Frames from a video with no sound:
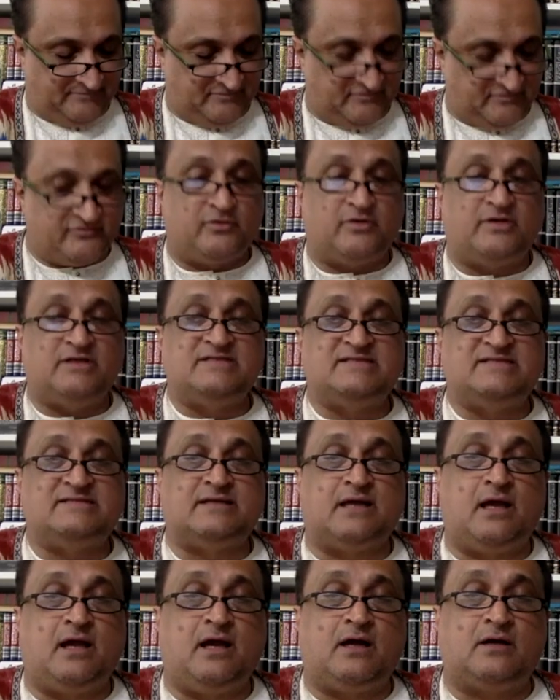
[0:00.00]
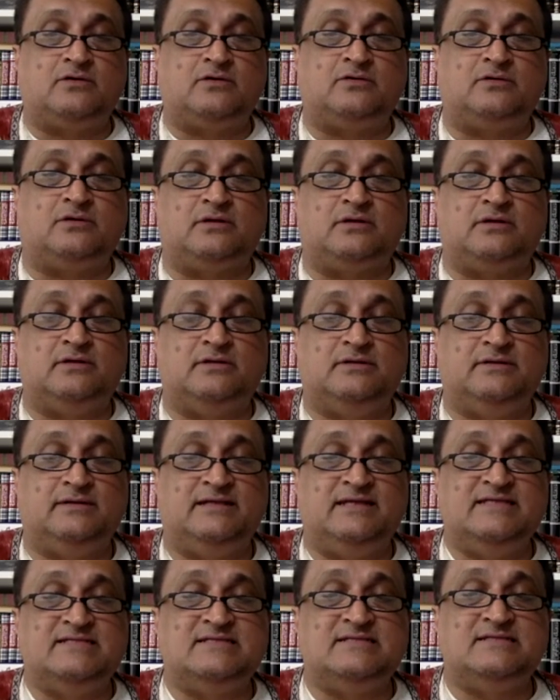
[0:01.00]
for its tahakkuq
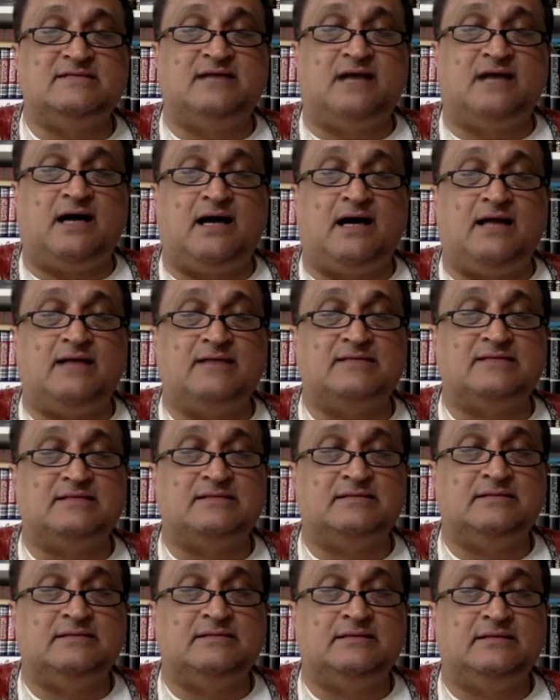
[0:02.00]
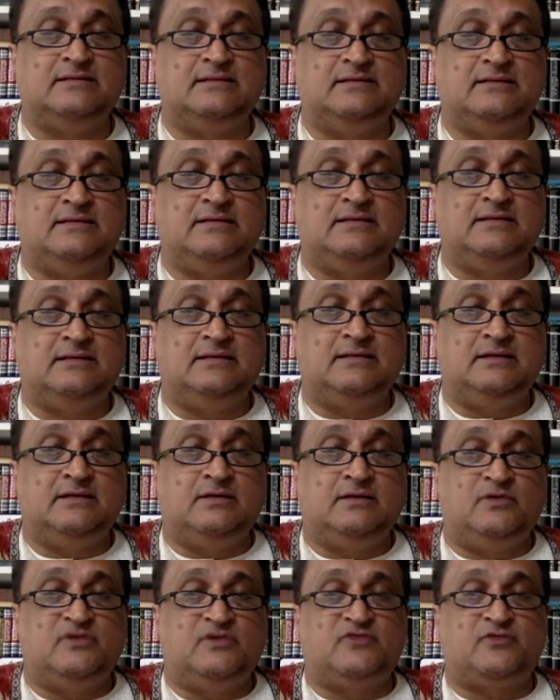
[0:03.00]
is not,
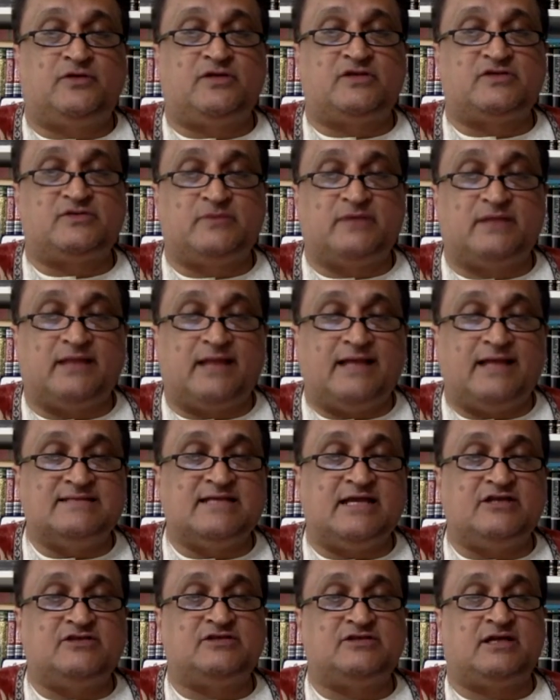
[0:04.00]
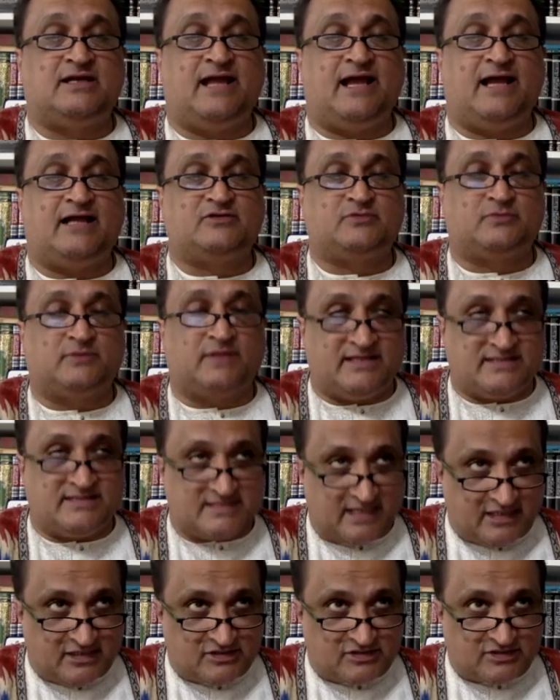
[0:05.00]
which for its realization and
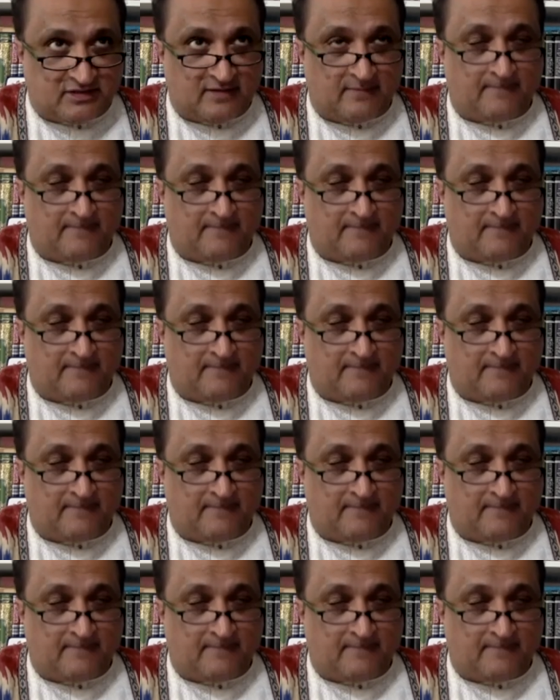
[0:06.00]
actualization,